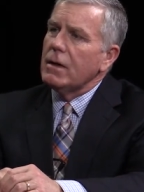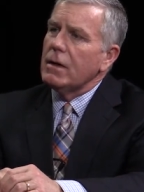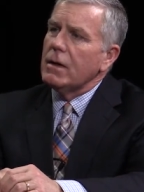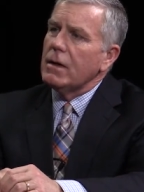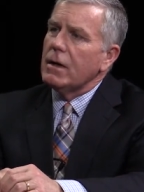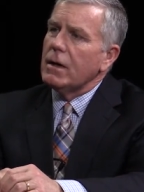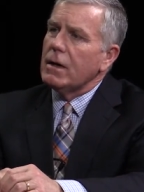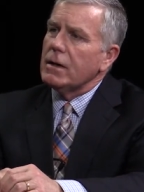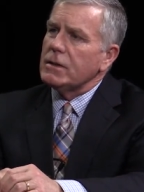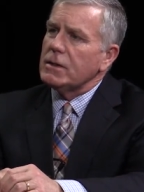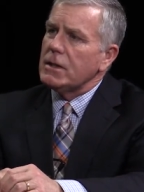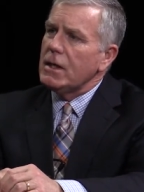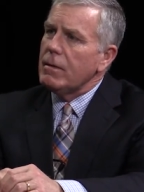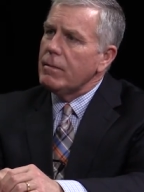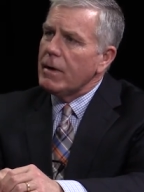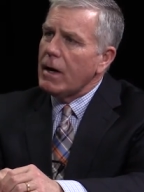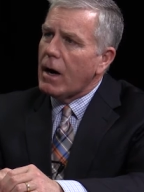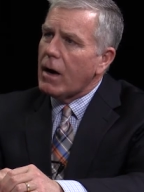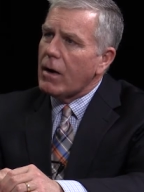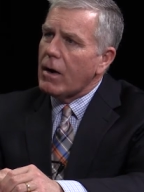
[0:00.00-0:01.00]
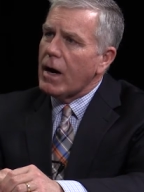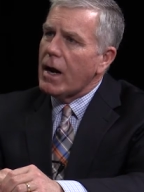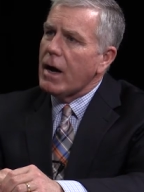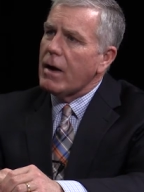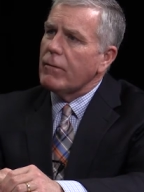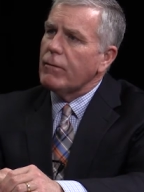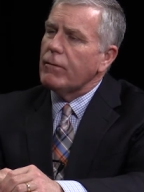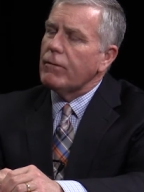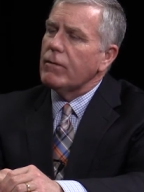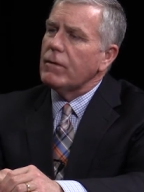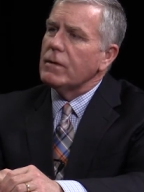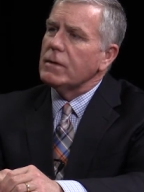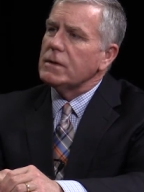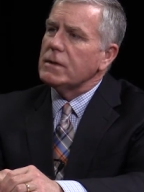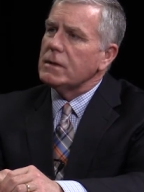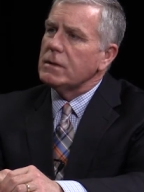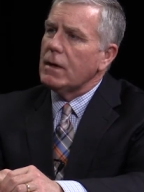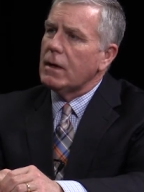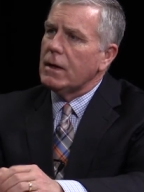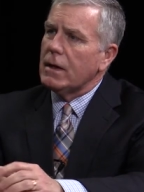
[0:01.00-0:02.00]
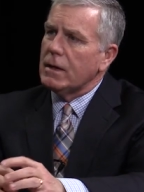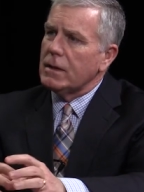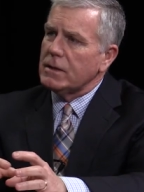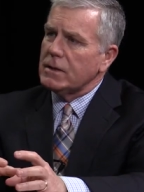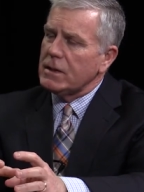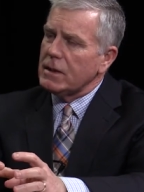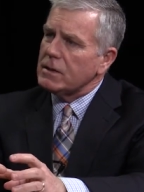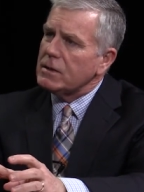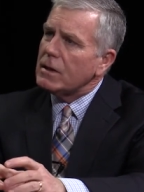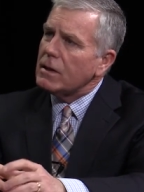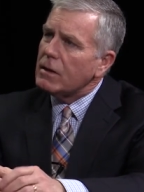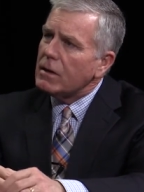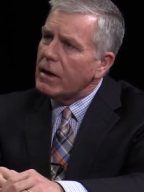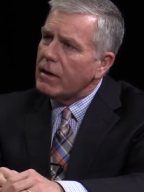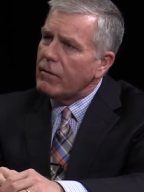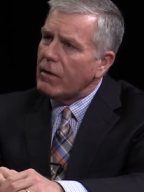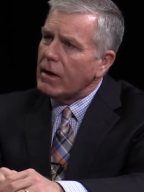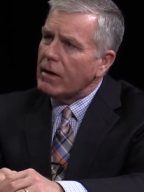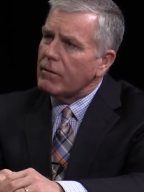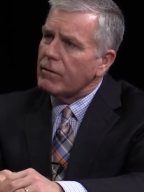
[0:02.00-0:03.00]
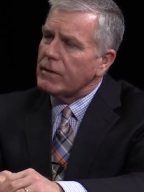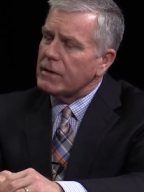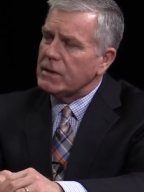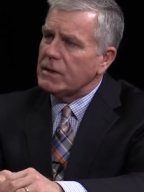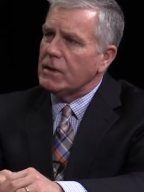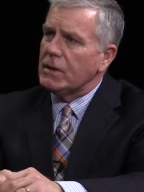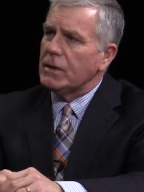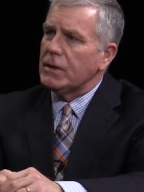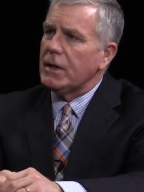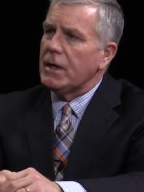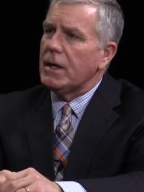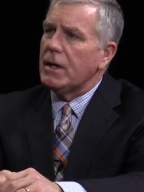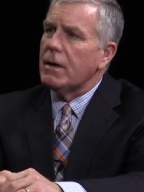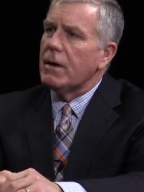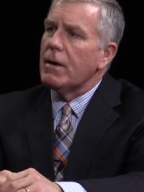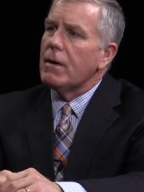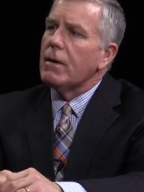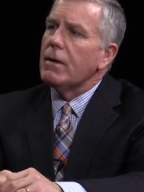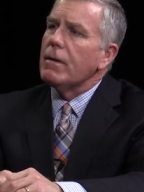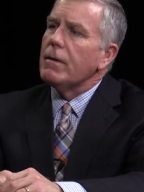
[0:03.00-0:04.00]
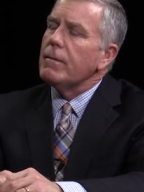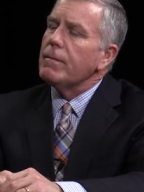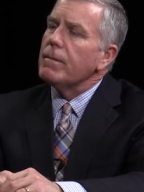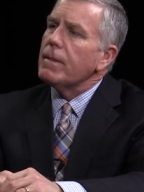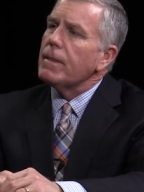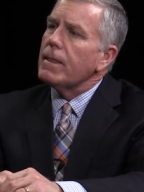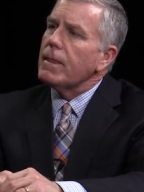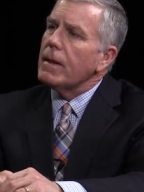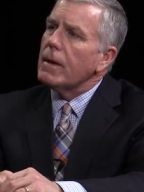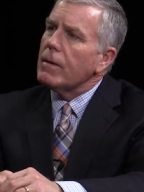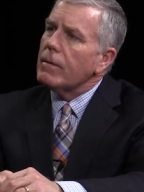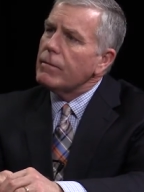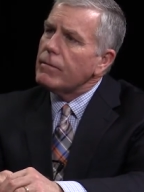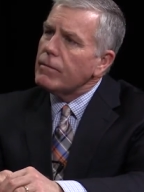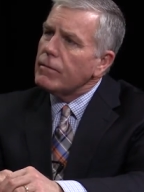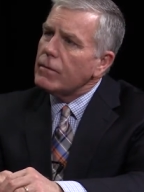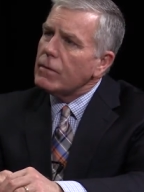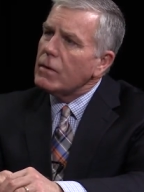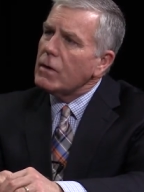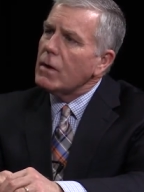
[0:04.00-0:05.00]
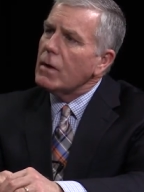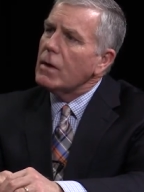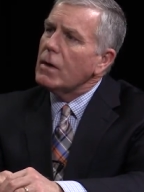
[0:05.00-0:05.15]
uh, CBRF uh, assisted living facility. So CBRF community-based